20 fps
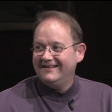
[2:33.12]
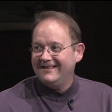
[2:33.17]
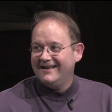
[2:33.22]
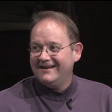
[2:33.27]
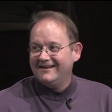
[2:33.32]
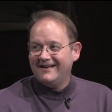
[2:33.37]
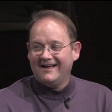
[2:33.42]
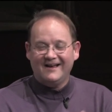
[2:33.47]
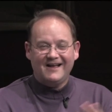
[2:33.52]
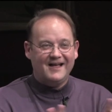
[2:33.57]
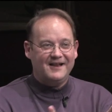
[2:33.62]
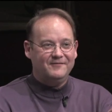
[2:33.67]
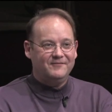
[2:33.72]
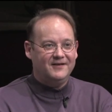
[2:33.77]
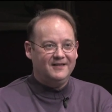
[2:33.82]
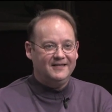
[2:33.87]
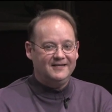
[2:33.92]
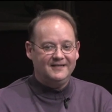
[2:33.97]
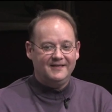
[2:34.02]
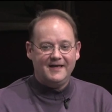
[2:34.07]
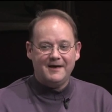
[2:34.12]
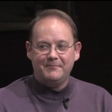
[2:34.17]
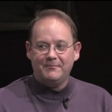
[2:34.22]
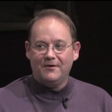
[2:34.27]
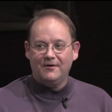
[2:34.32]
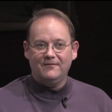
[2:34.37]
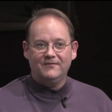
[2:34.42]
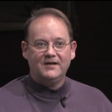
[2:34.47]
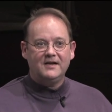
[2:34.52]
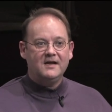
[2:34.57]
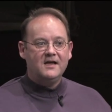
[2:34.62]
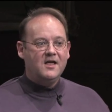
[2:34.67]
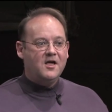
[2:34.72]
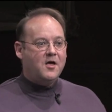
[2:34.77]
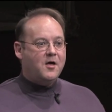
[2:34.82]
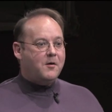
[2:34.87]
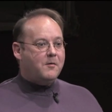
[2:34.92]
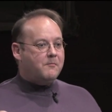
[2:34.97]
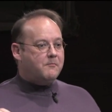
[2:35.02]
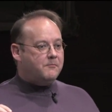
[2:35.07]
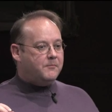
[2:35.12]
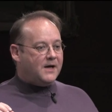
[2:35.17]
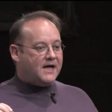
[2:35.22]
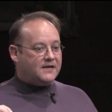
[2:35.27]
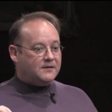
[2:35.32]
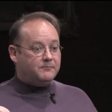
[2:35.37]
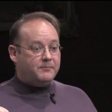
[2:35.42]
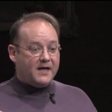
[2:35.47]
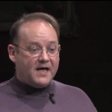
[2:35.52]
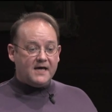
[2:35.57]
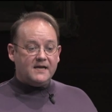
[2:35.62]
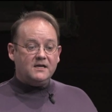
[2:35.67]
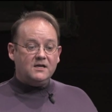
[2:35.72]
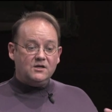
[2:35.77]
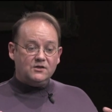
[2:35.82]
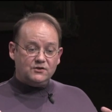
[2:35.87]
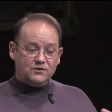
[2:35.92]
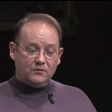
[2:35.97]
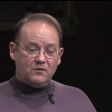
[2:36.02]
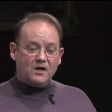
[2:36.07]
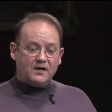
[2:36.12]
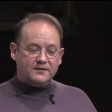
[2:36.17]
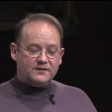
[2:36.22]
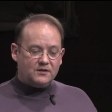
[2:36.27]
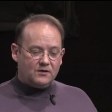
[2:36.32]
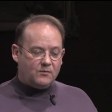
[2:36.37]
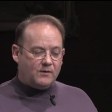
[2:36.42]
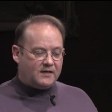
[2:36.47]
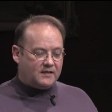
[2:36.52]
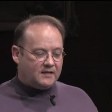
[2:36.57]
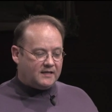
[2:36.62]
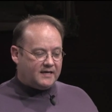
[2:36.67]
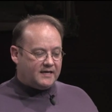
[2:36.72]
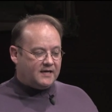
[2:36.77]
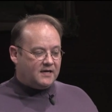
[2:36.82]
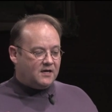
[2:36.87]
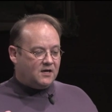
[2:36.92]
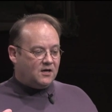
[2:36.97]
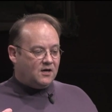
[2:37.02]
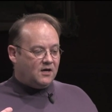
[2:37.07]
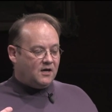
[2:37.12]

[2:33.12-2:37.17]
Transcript: And that I kind of fell into that part of it. That's fabulous. But, but so consequently,